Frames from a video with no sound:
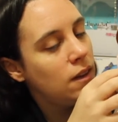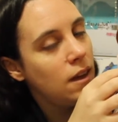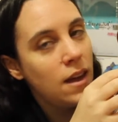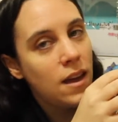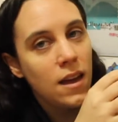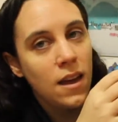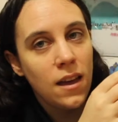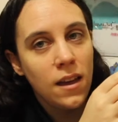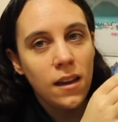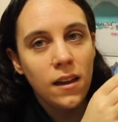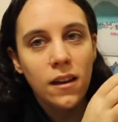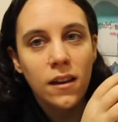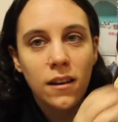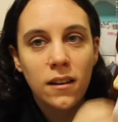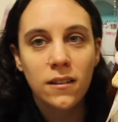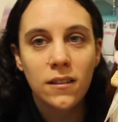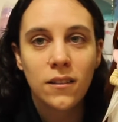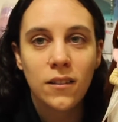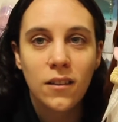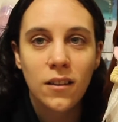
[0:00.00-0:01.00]

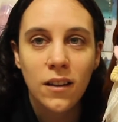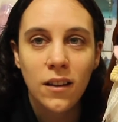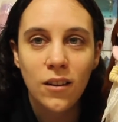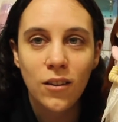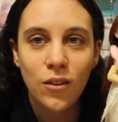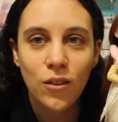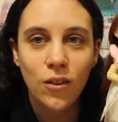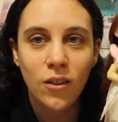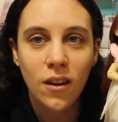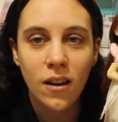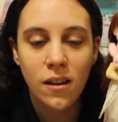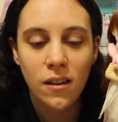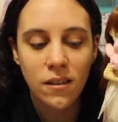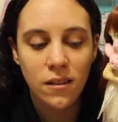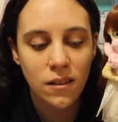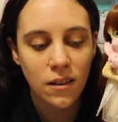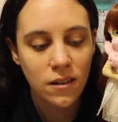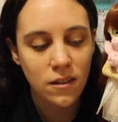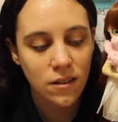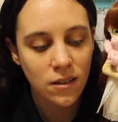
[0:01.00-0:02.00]
Yeah, it's so
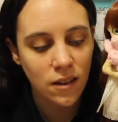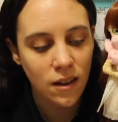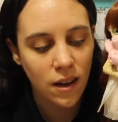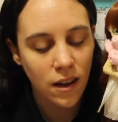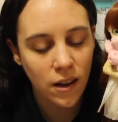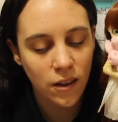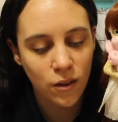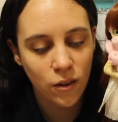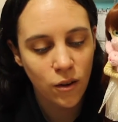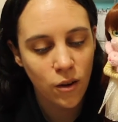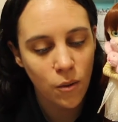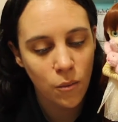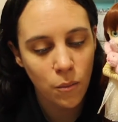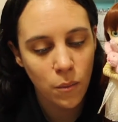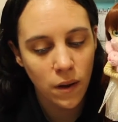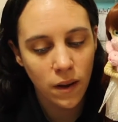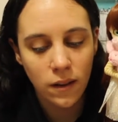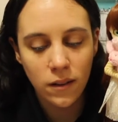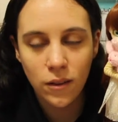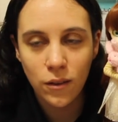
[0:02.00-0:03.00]
nice that she had a
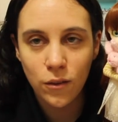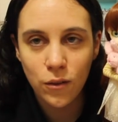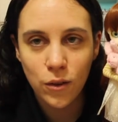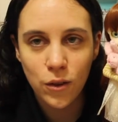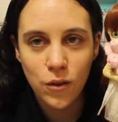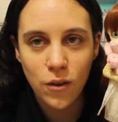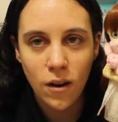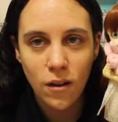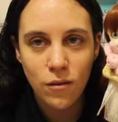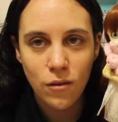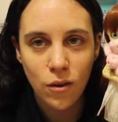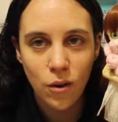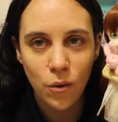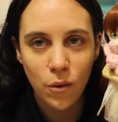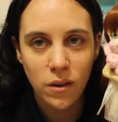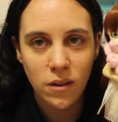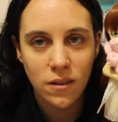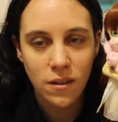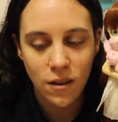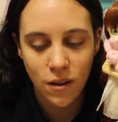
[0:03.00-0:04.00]
companion to travel
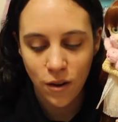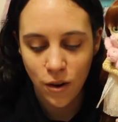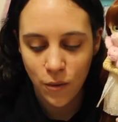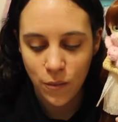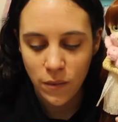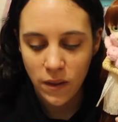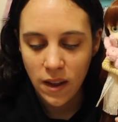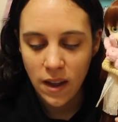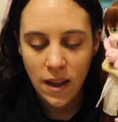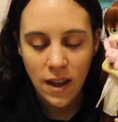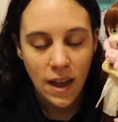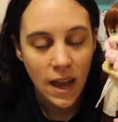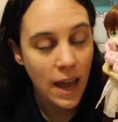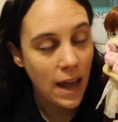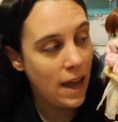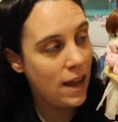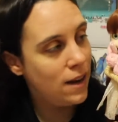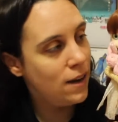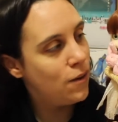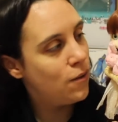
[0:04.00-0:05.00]
with her.
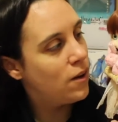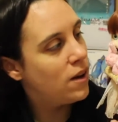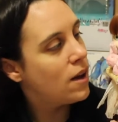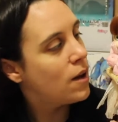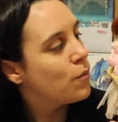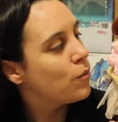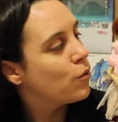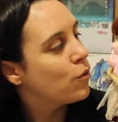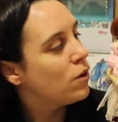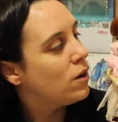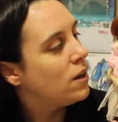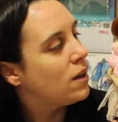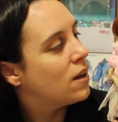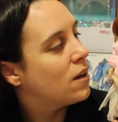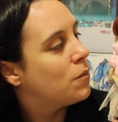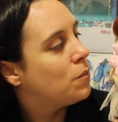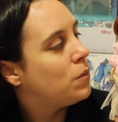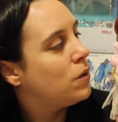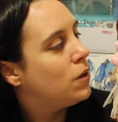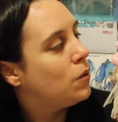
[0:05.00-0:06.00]
Anyway, I'm really
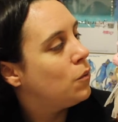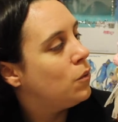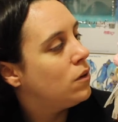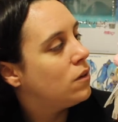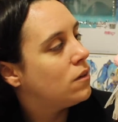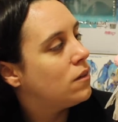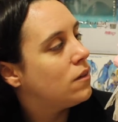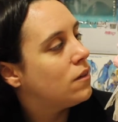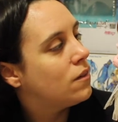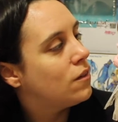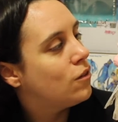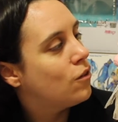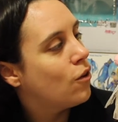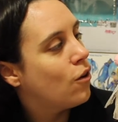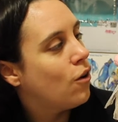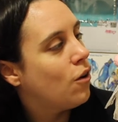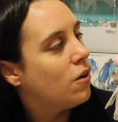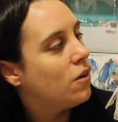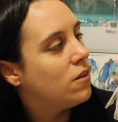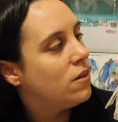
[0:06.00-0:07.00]
happy with this
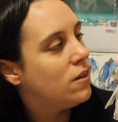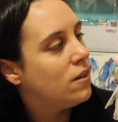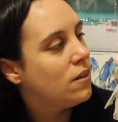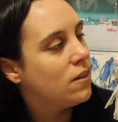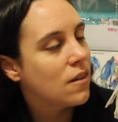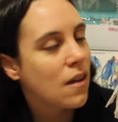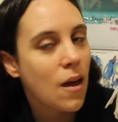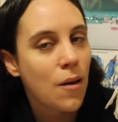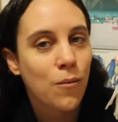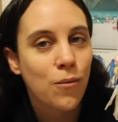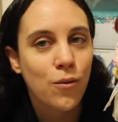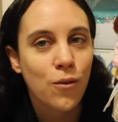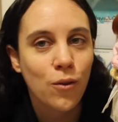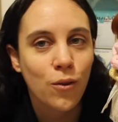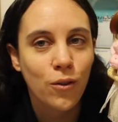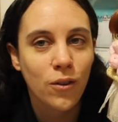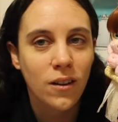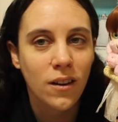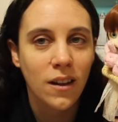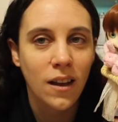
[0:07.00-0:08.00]
doll. She's
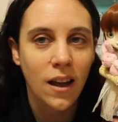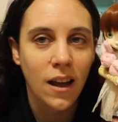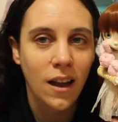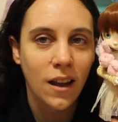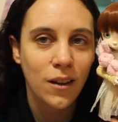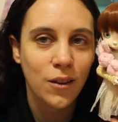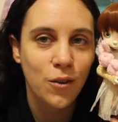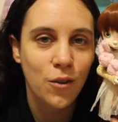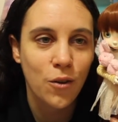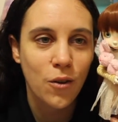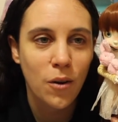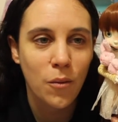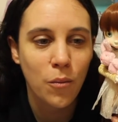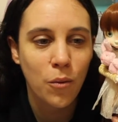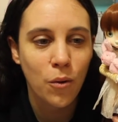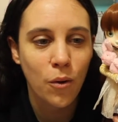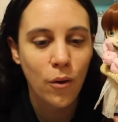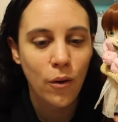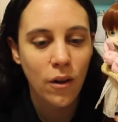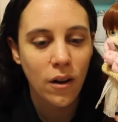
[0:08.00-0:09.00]
absolutely
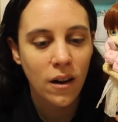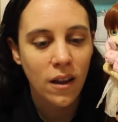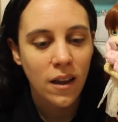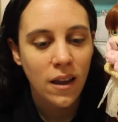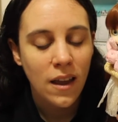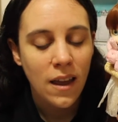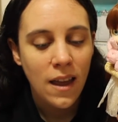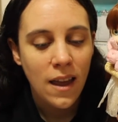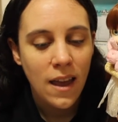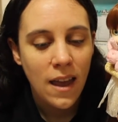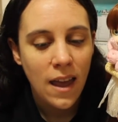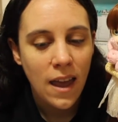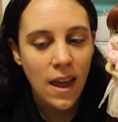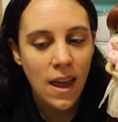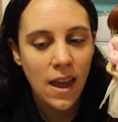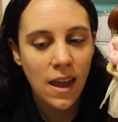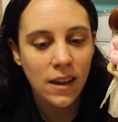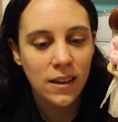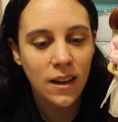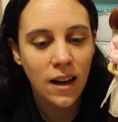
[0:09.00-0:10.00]
adorable.
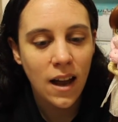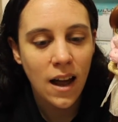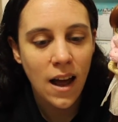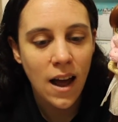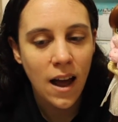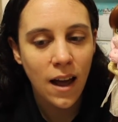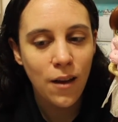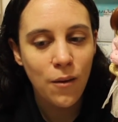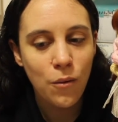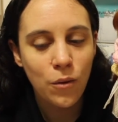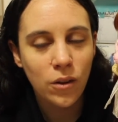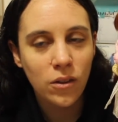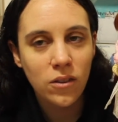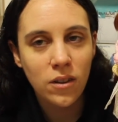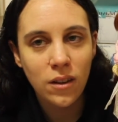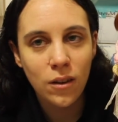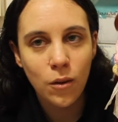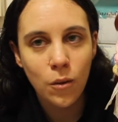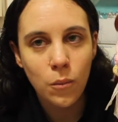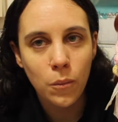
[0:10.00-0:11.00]
and I
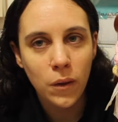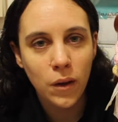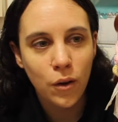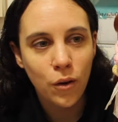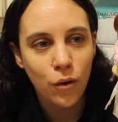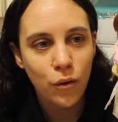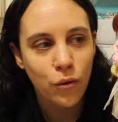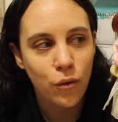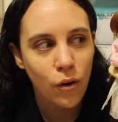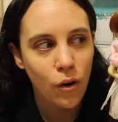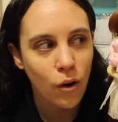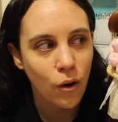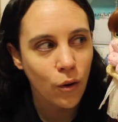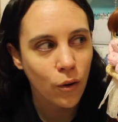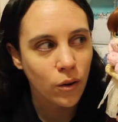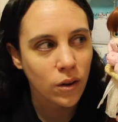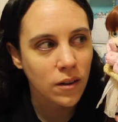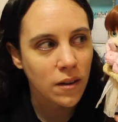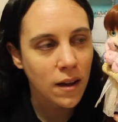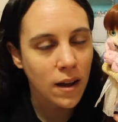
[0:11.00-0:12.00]
wanted a Miko for a
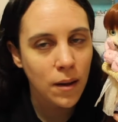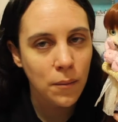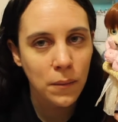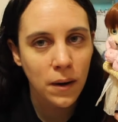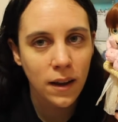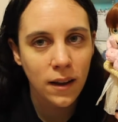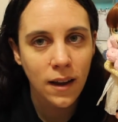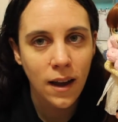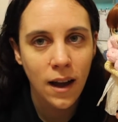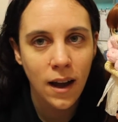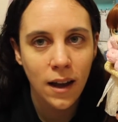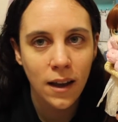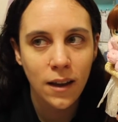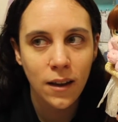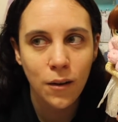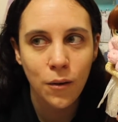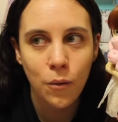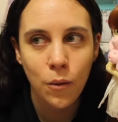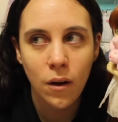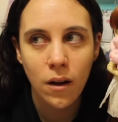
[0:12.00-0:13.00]
long time. Like,
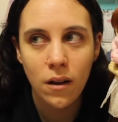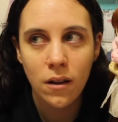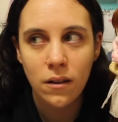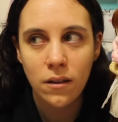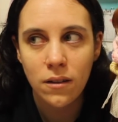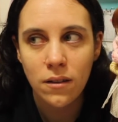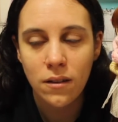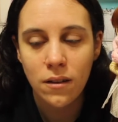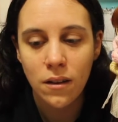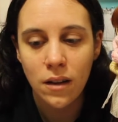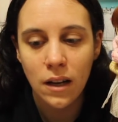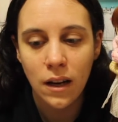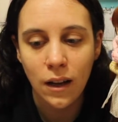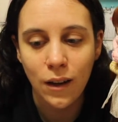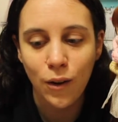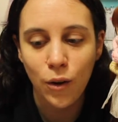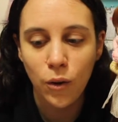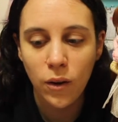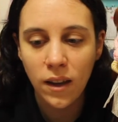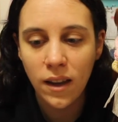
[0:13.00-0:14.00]
I was
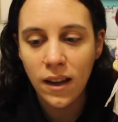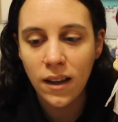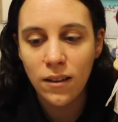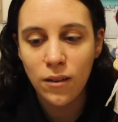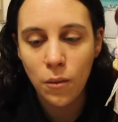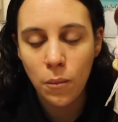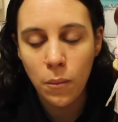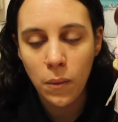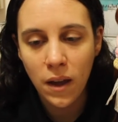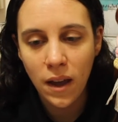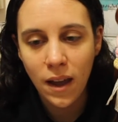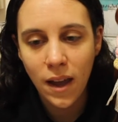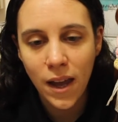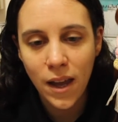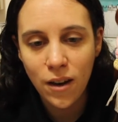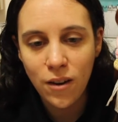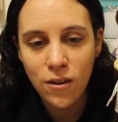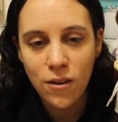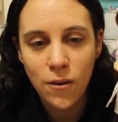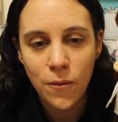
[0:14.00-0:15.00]
like looking at the
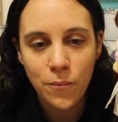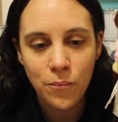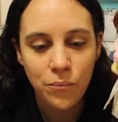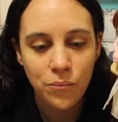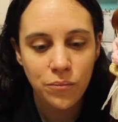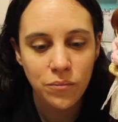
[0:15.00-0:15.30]
page